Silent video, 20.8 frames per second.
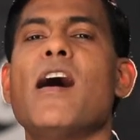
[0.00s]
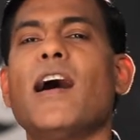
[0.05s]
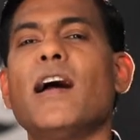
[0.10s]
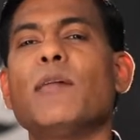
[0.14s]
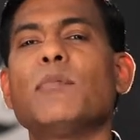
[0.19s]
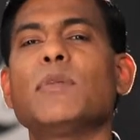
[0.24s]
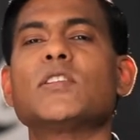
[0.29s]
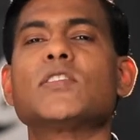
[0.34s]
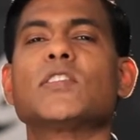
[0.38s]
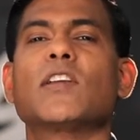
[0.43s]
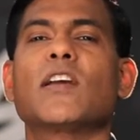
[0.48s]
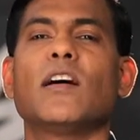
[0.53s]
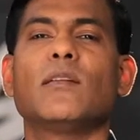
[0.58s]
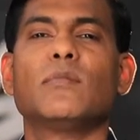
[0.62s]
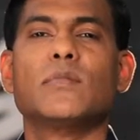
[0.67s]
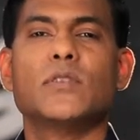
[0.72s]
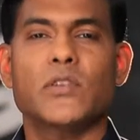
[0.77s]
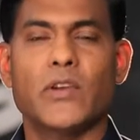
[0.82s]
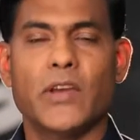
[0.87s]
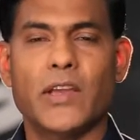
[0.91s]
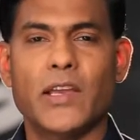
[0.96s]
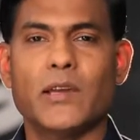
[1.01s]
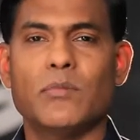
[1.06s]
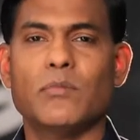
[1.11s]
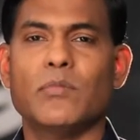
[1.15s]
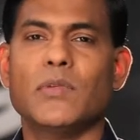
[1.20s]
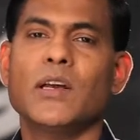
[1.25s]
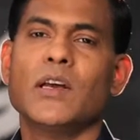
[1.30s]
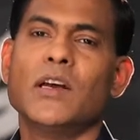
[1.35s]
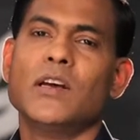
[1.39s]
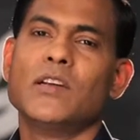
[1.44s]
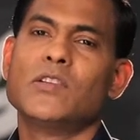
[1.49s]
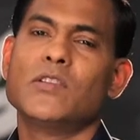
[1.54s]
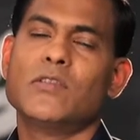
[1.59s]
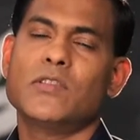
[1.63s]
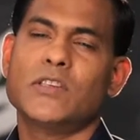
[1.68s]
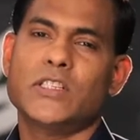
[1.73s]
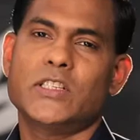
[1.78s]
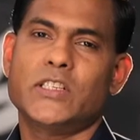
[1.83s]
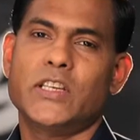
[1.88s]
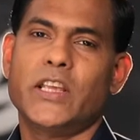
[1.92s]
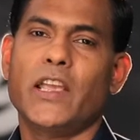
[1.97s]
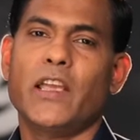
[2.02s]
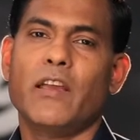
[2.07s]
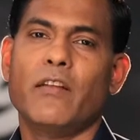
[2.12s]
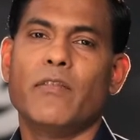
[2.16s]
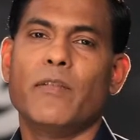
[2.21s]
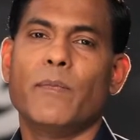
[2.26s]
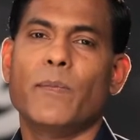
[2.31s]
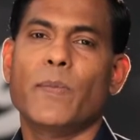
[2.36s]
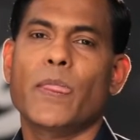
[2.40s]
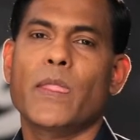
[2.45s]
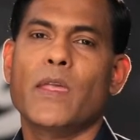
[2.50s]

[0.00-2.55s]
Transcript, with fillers: I must come to Him to receive.